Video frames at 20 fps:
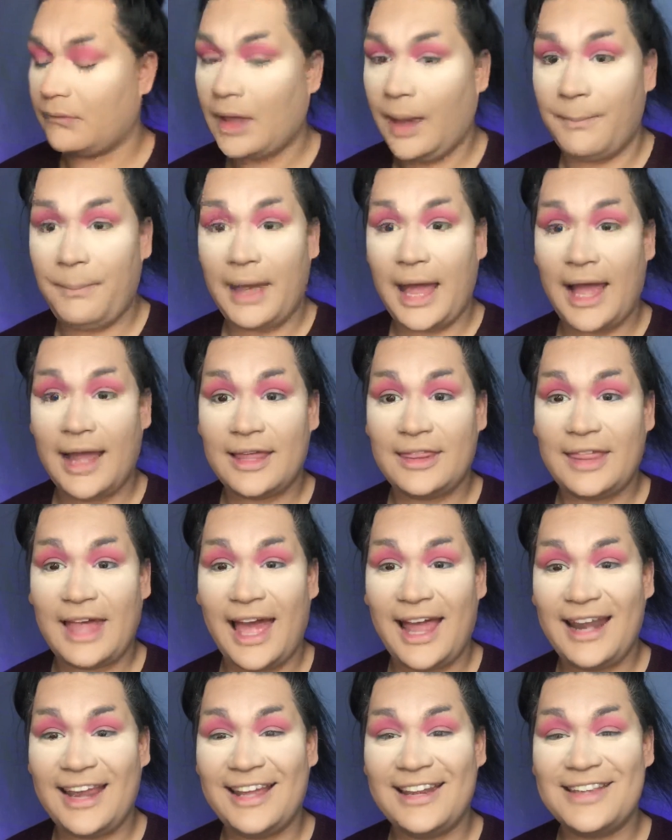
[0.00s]
pack
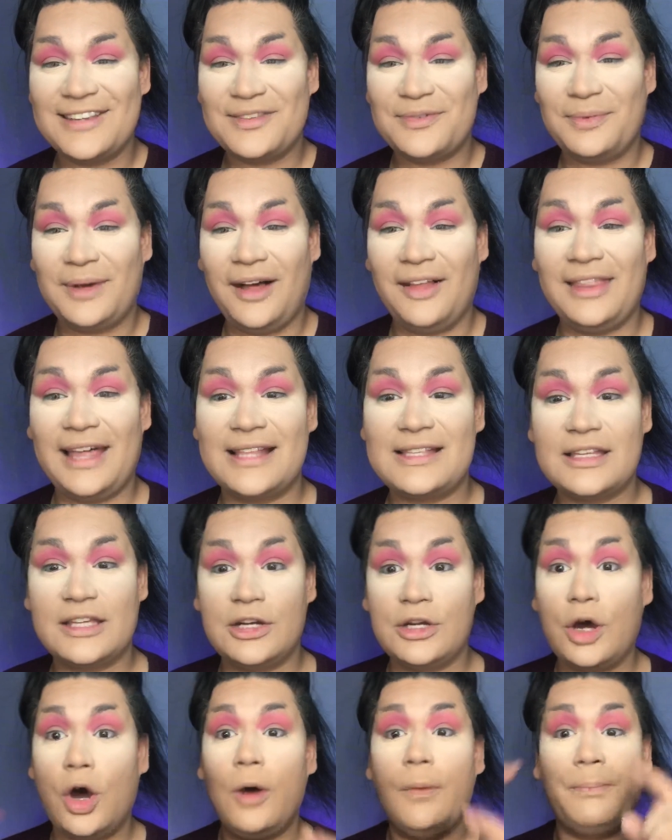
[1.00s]
that in as well. That's going
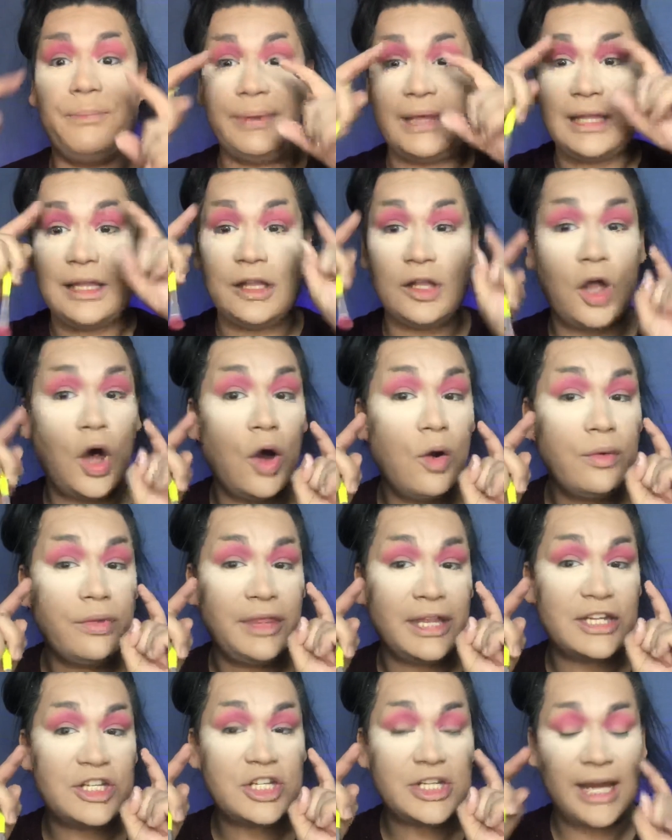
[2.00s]
to go below
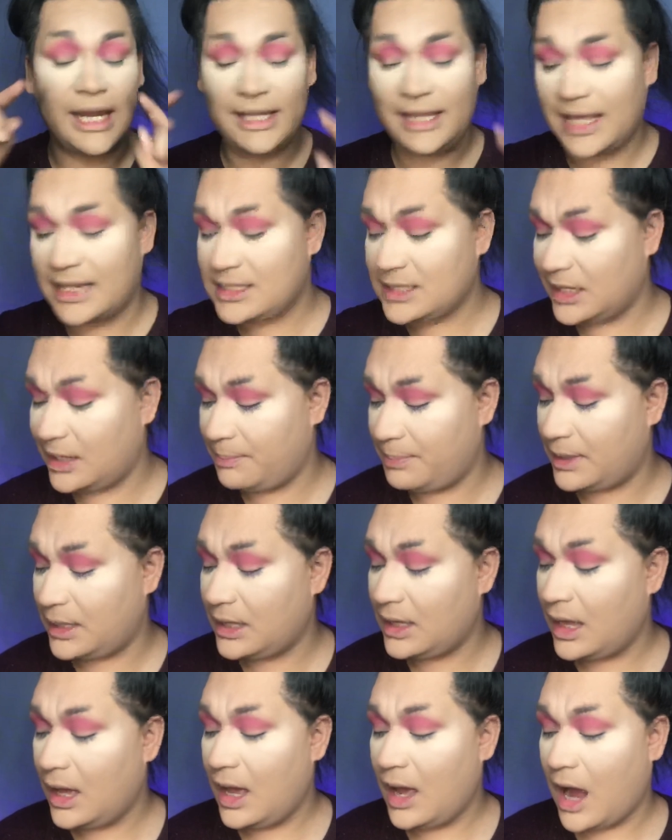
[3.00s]
this shade. That's going to be
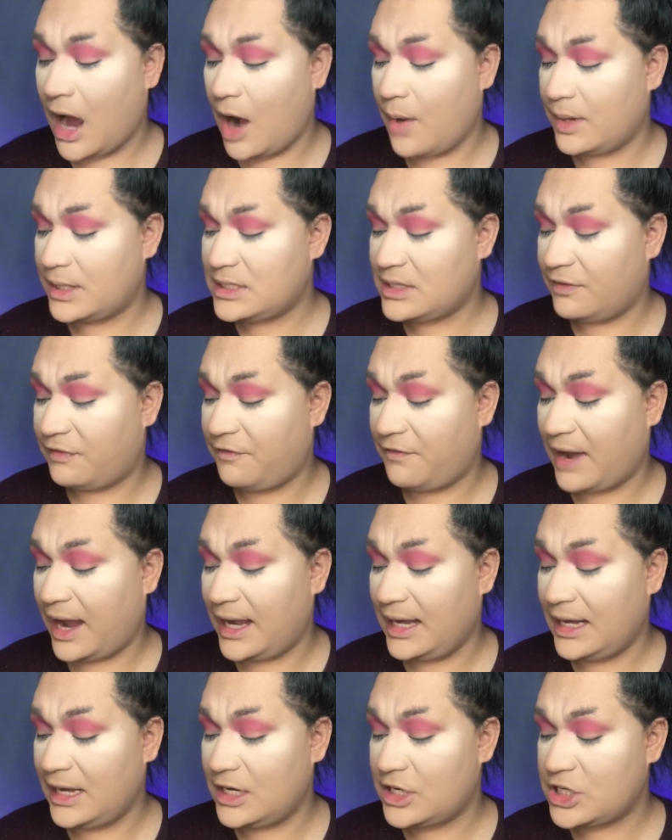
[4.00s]
our
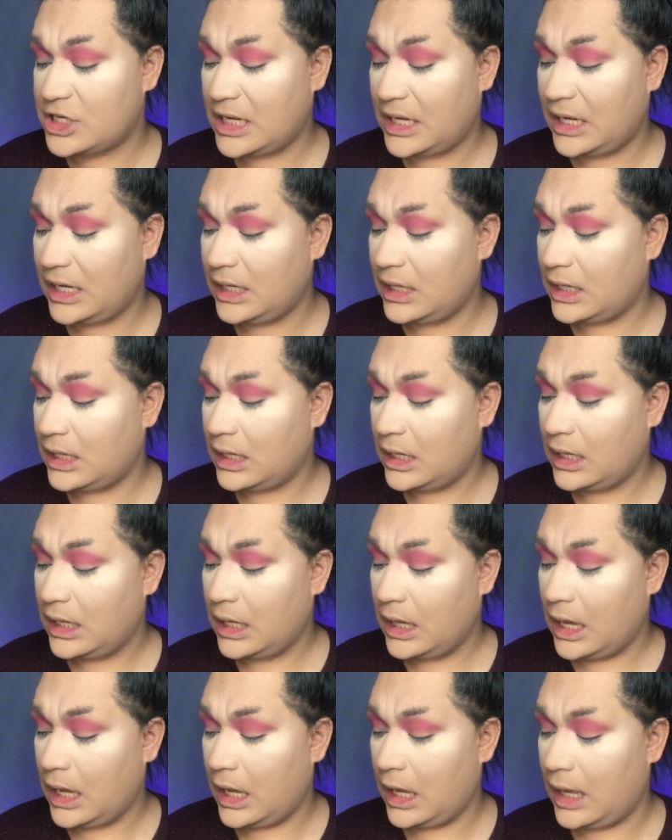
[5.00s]
defining shade
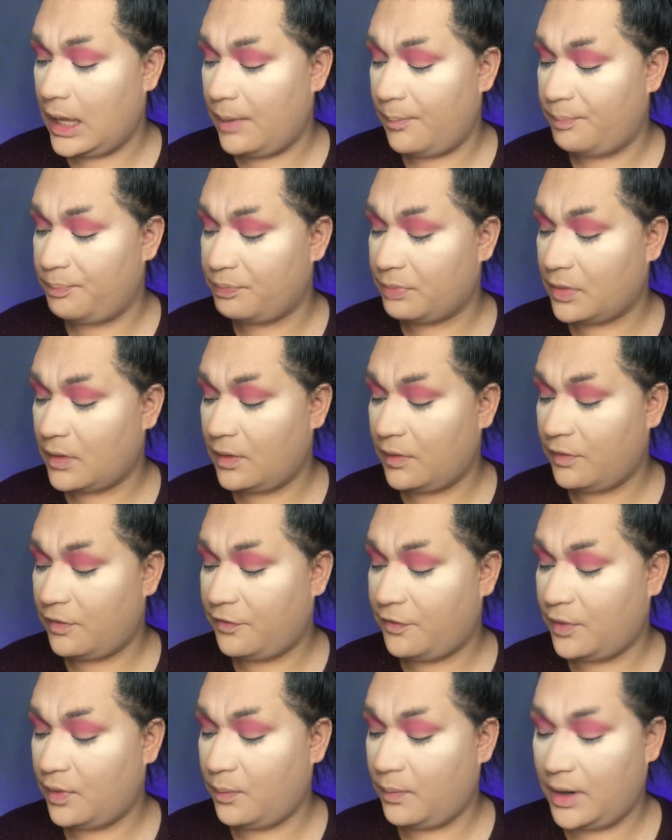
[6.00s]

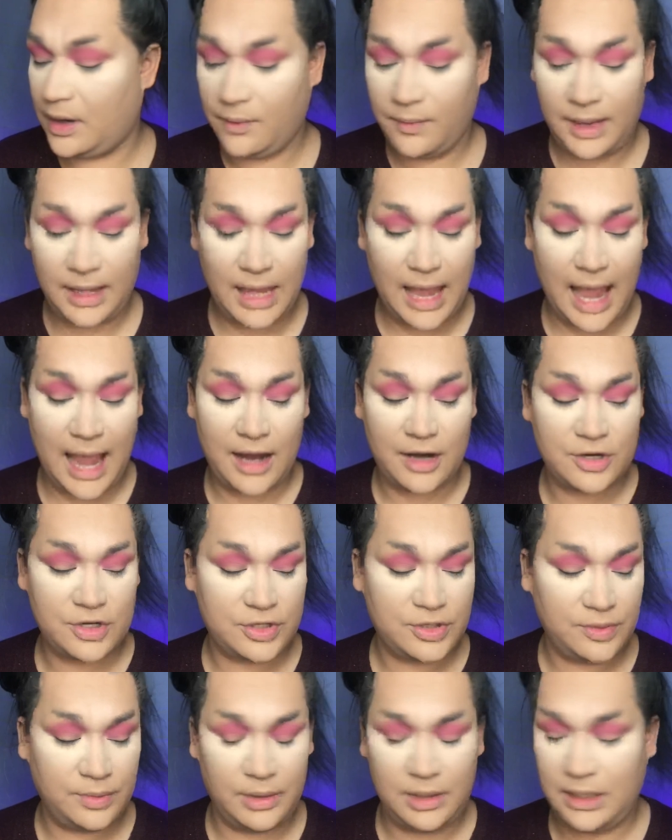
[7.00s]
for when we
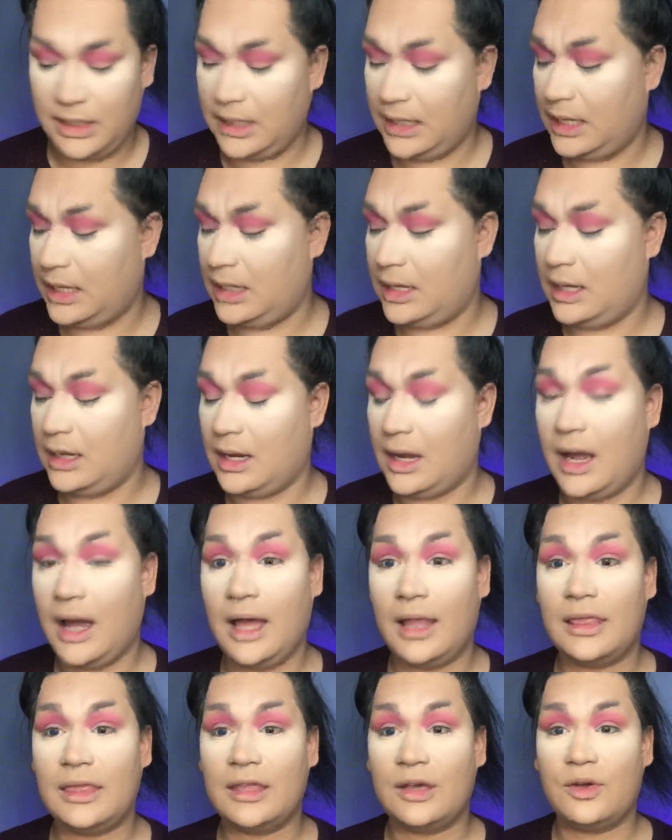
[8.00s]
actually
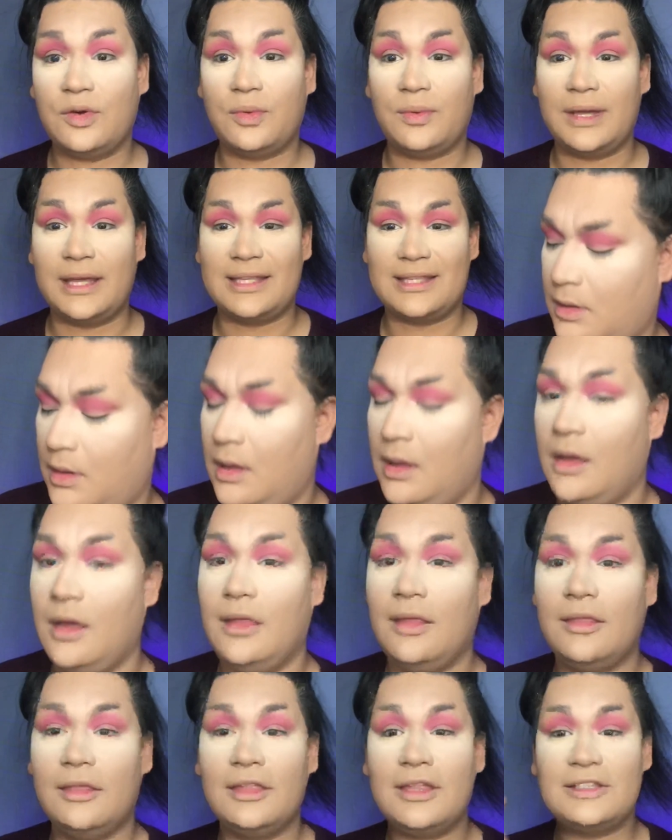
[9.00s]
cut the crease.
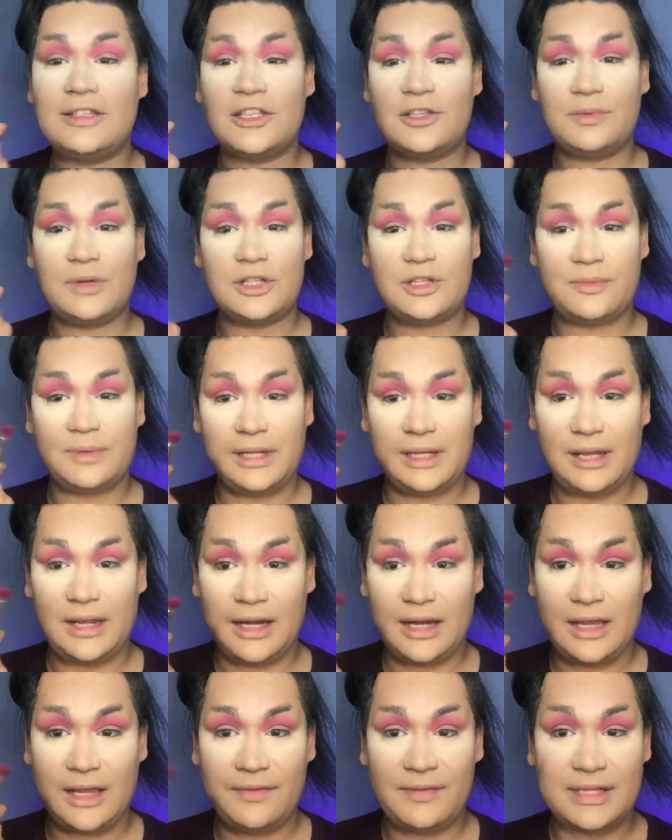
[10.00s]
This is what's really going
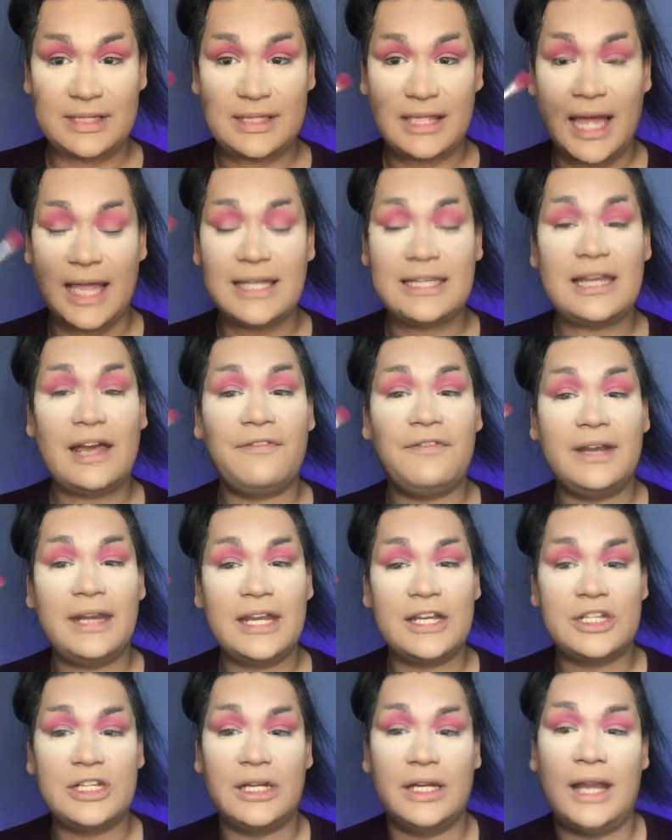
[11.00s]
to give us that
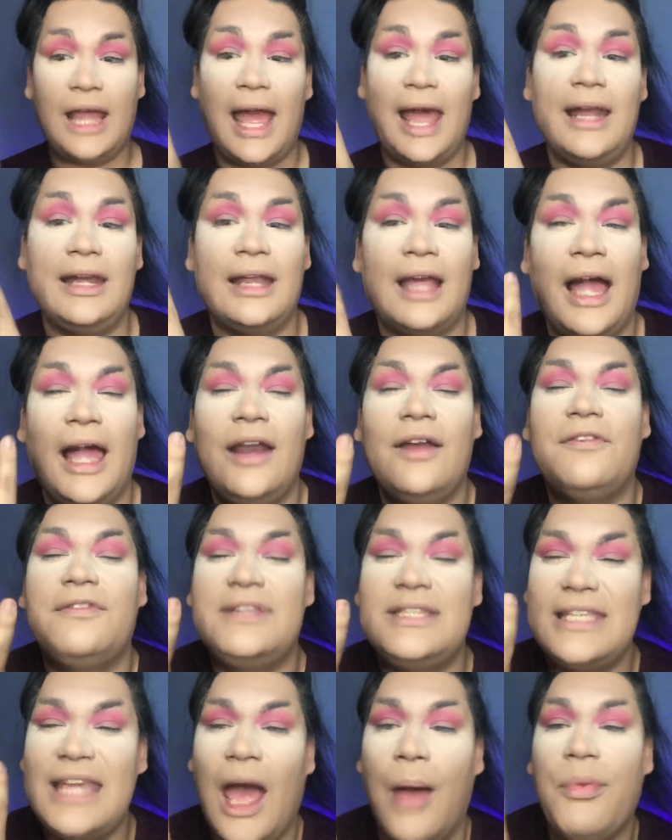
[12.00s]
definition and kind
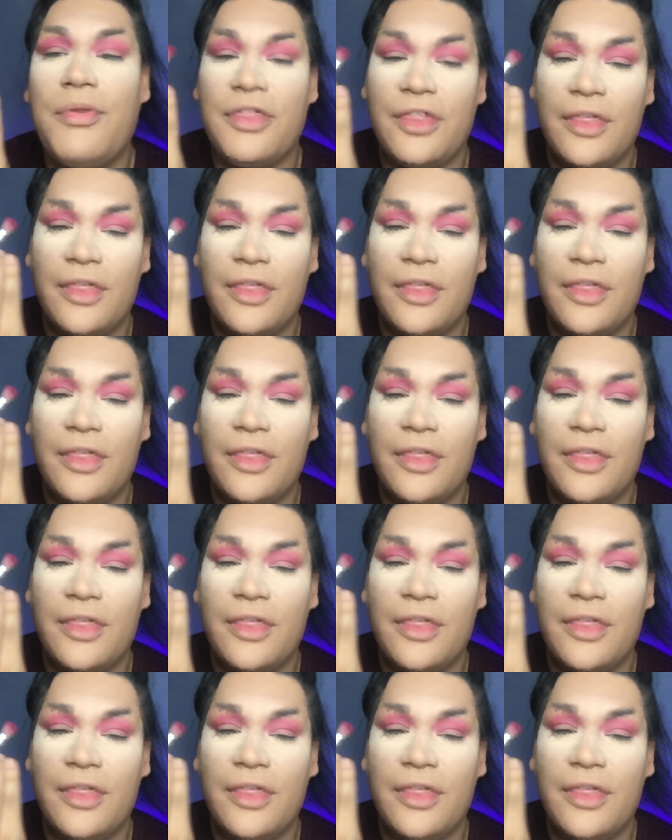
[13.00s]
of depth.